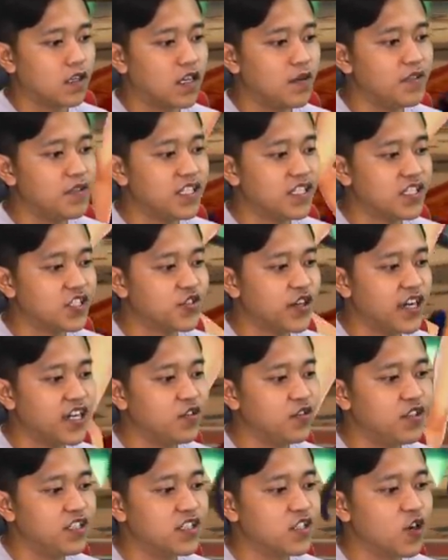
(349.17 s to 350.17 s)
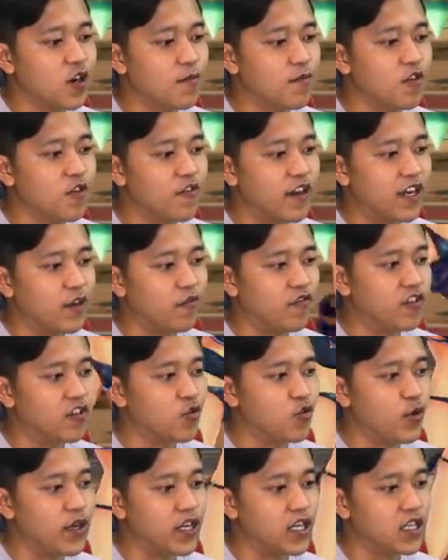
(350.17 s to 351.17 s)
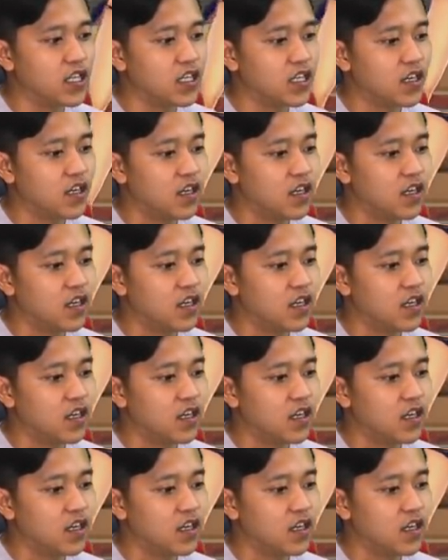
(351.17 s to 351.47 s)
Let me just try and do this combo right real quick.